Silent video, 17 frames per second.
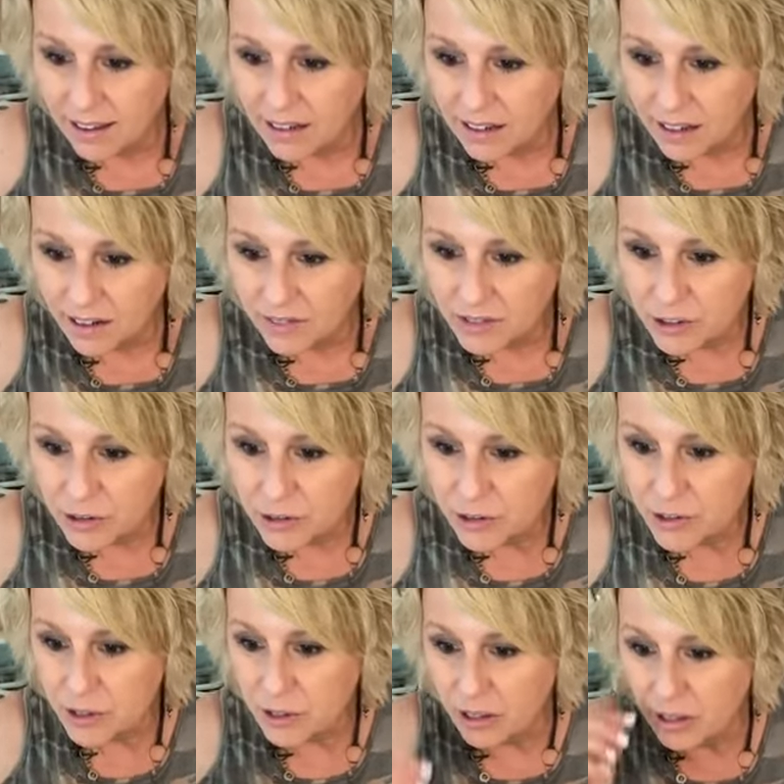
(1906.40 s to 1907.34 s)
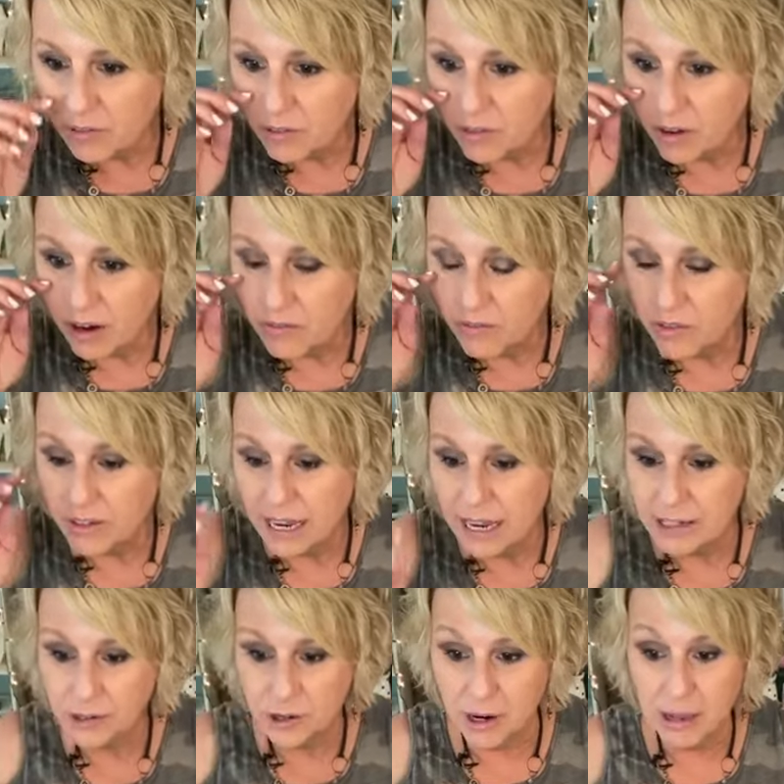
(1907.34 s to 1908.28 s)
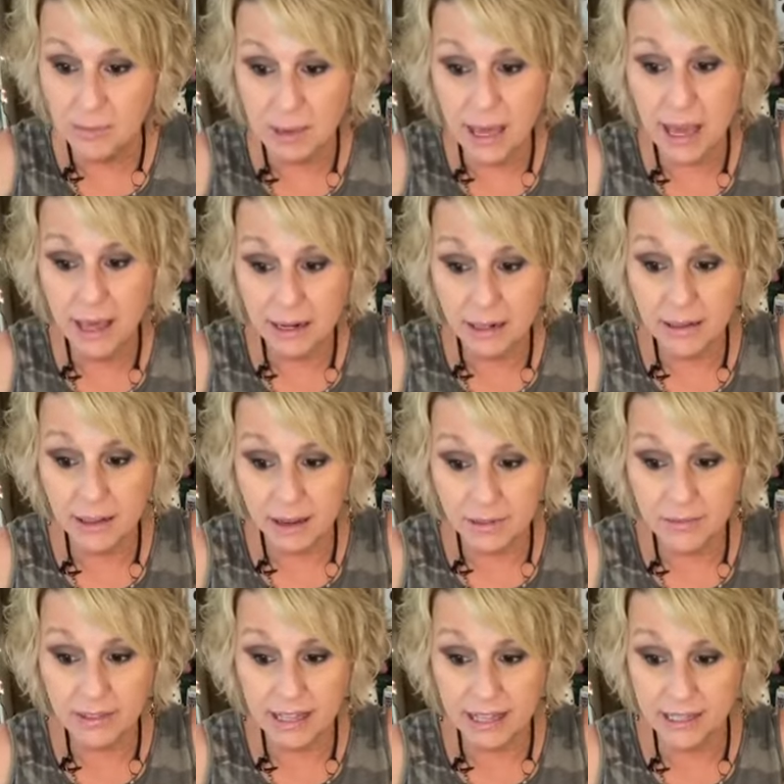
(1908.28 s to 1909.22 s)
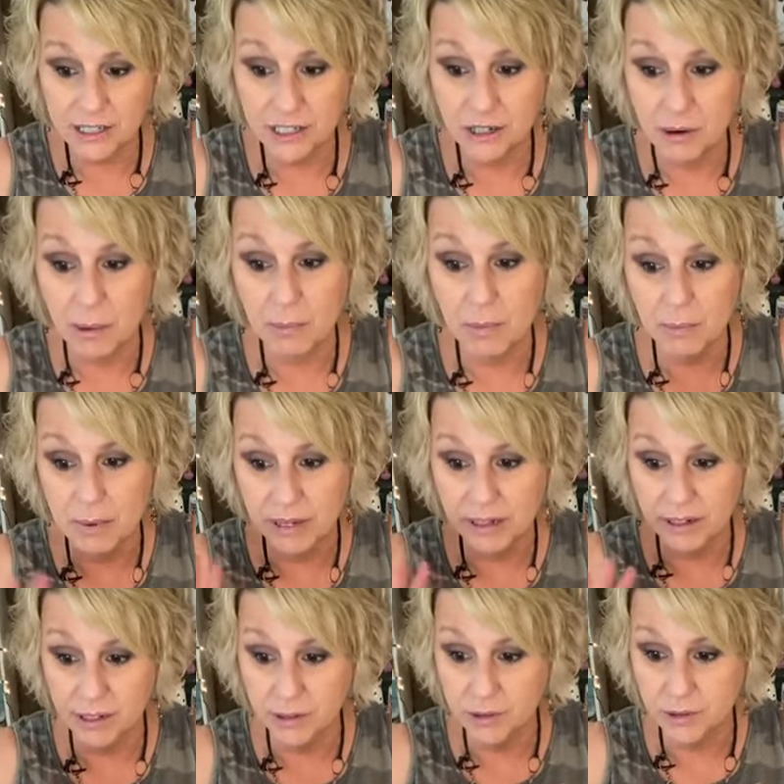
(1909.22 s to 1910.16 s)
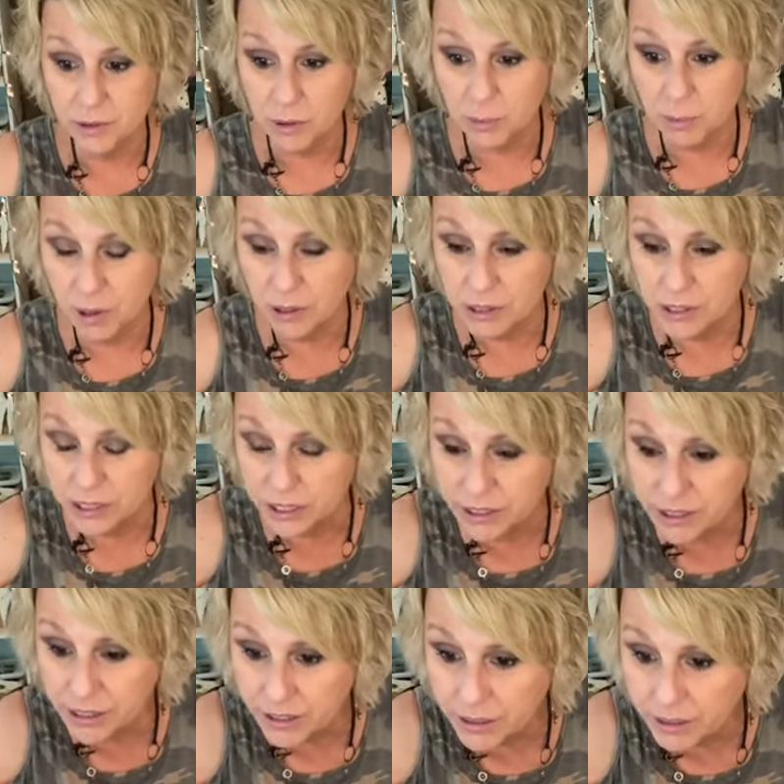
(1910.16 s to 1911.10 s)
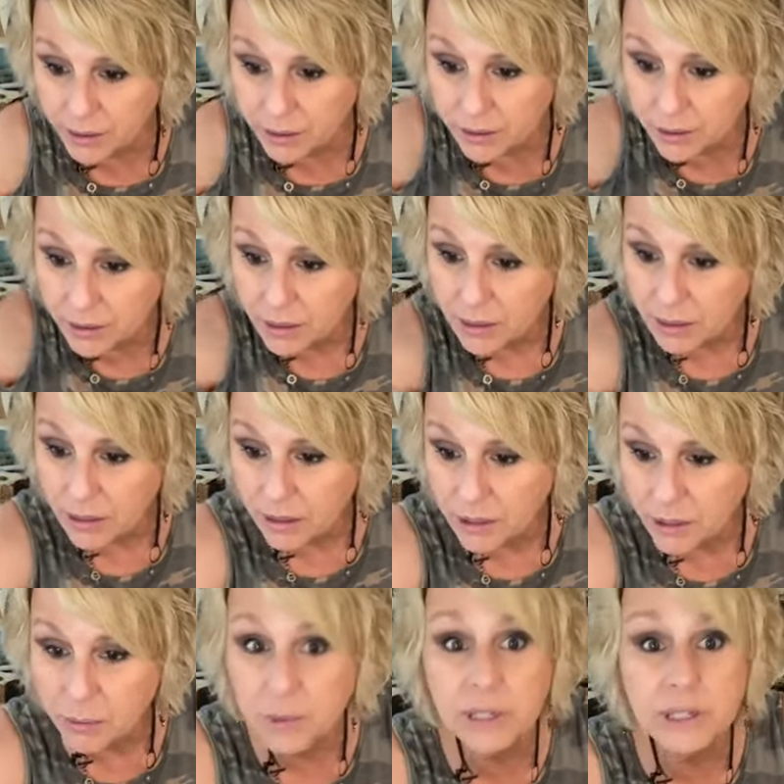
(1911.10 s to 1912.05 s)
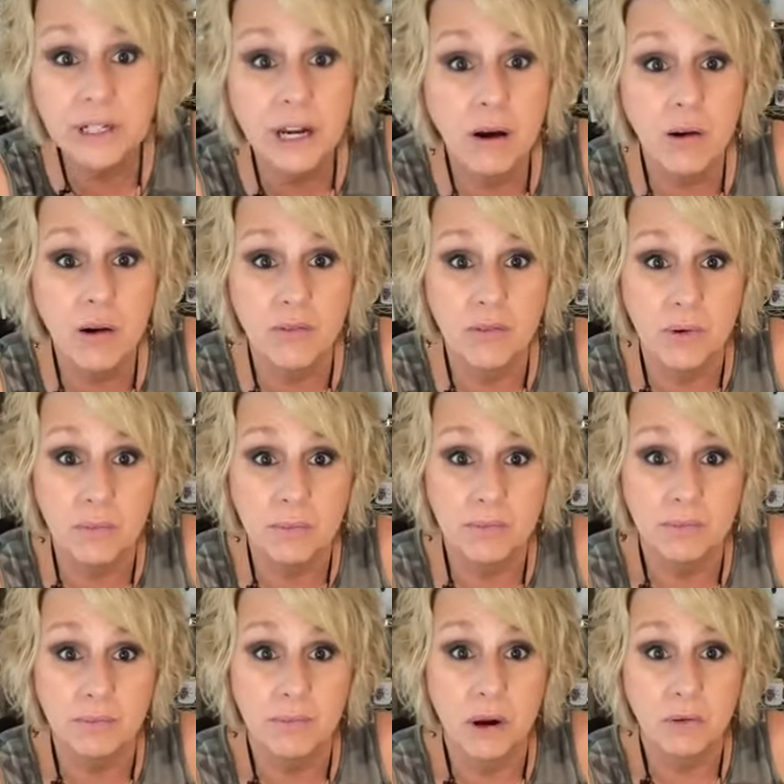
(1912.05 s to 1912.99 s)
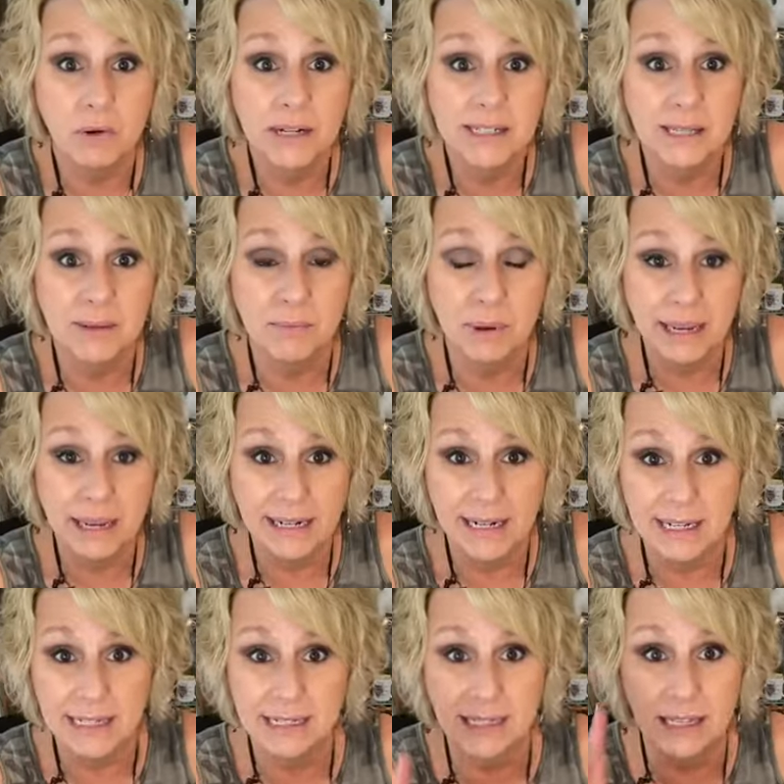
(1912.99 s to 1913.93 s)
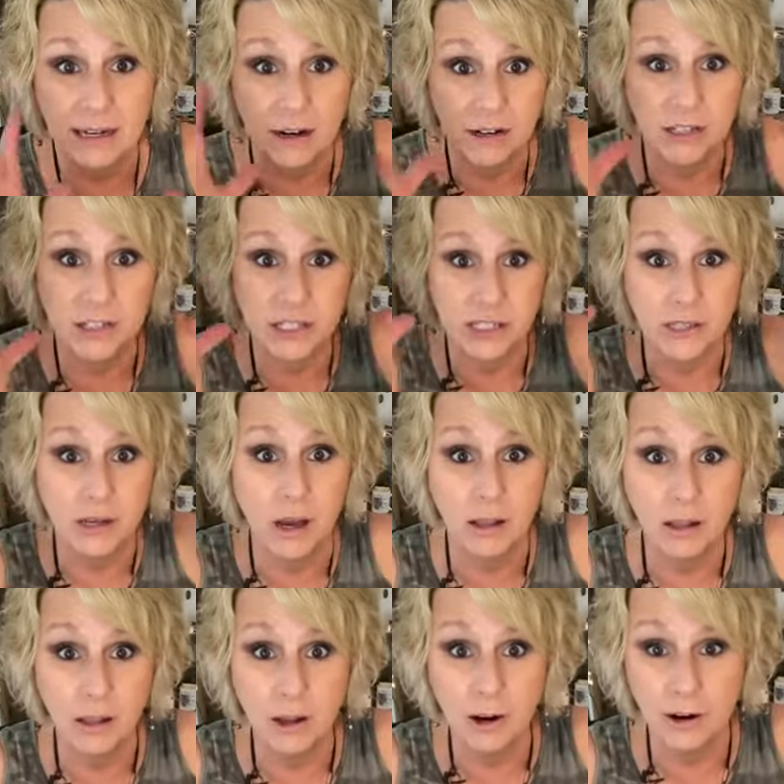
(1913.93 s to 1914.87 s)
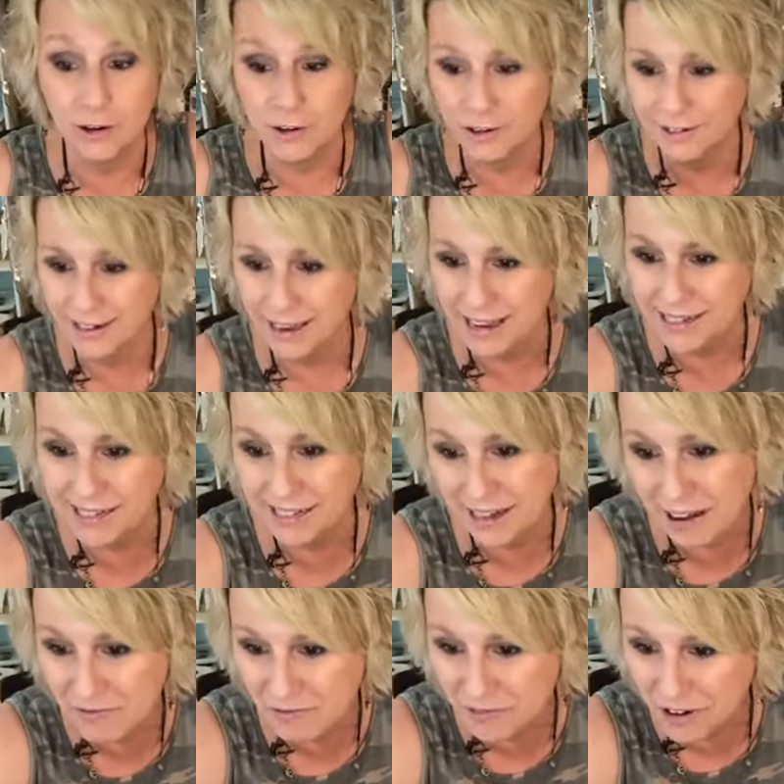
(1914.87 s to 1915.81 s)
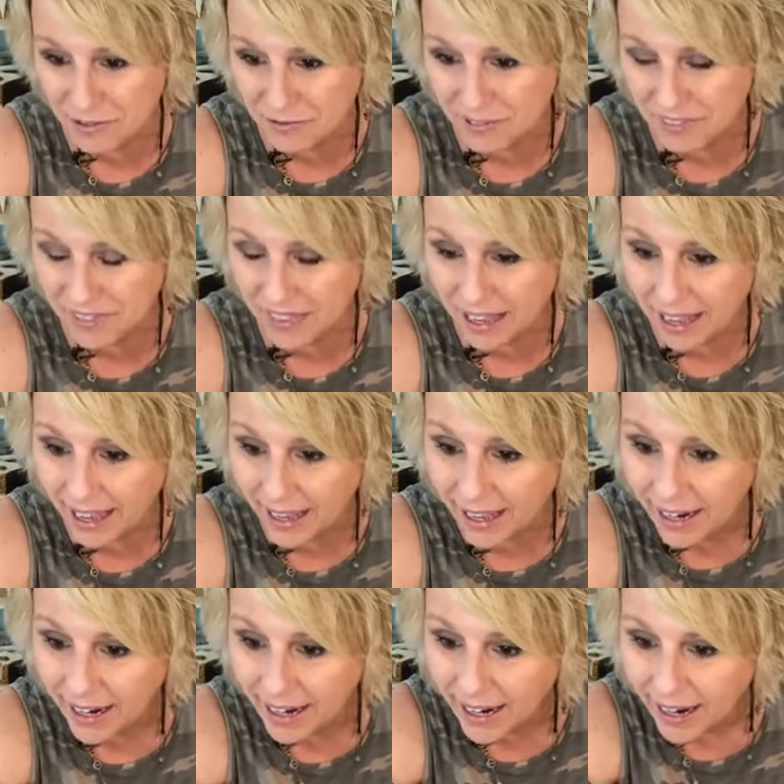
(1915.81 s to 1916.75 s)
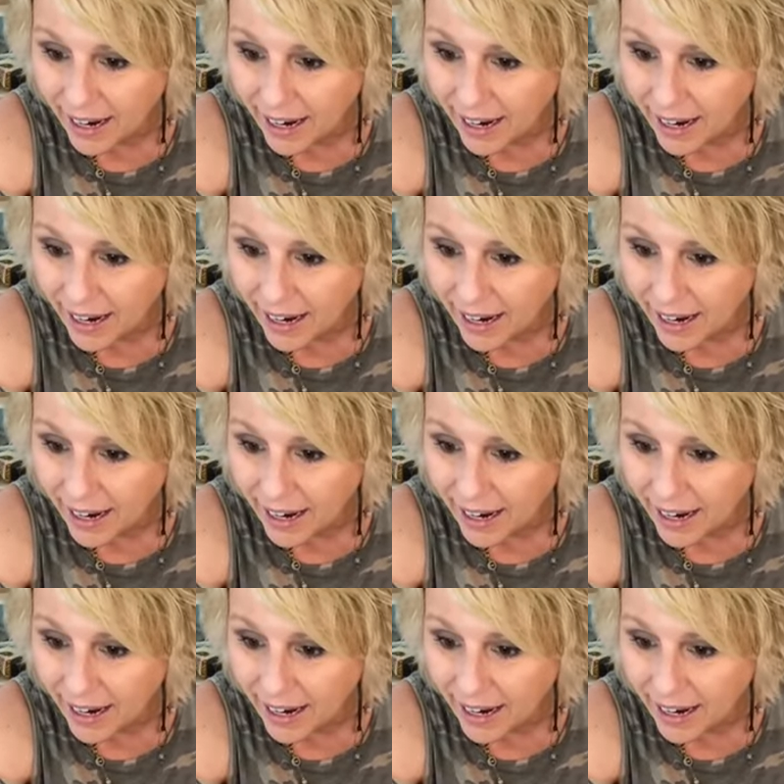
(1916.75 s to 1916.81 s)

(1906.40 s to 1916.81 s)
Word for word: Love neutral, so love grateful natural. I'm kind of loving that too. I'm a big neutral person too. You wouldn't know it from my recent paintings that are just color. I did have fun with that.